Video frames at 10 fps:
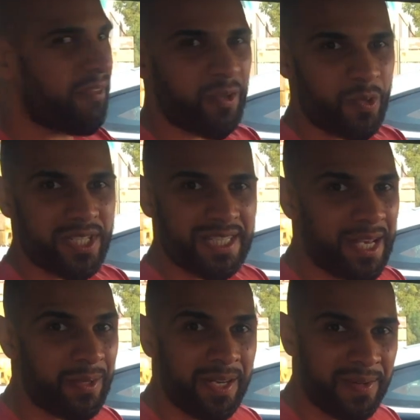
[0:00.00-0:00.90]
of course it's
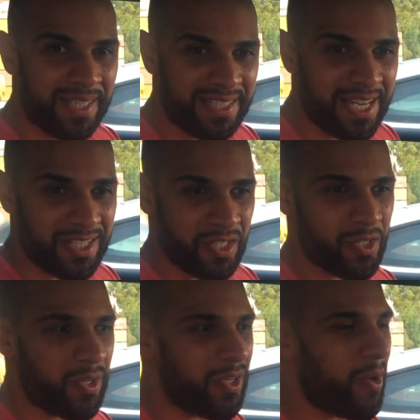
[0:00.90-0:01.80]
out here in the desert.
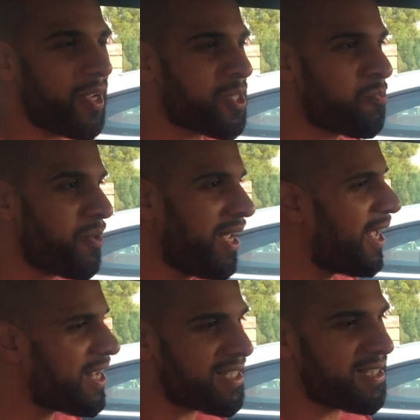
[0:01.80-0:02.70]
So, you know, it's,
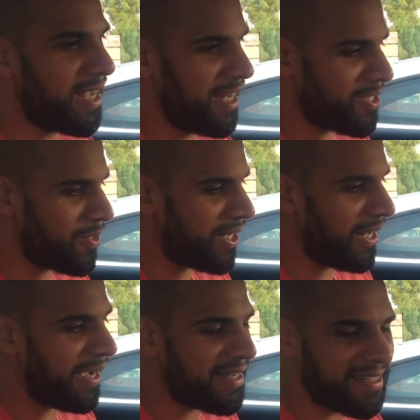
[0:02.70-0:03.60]
as I say, it's not
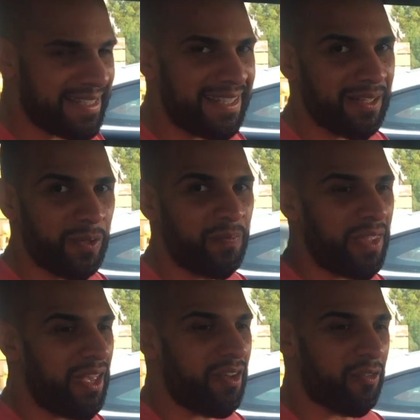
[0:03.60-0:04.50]
ideal
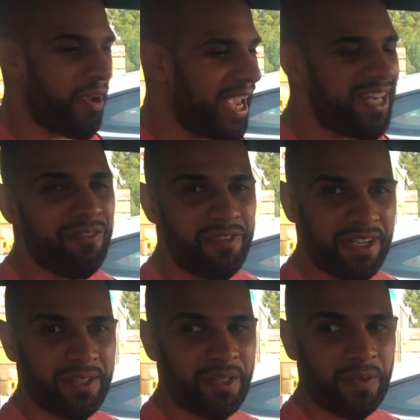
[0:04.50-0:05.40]
for any
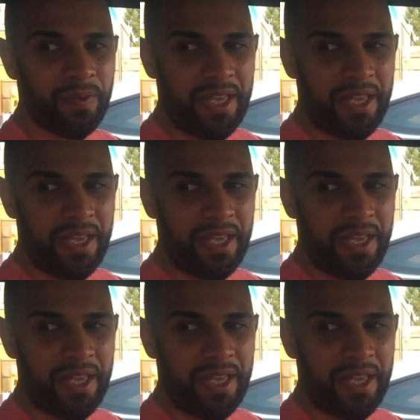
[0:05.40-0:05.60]
vehicle.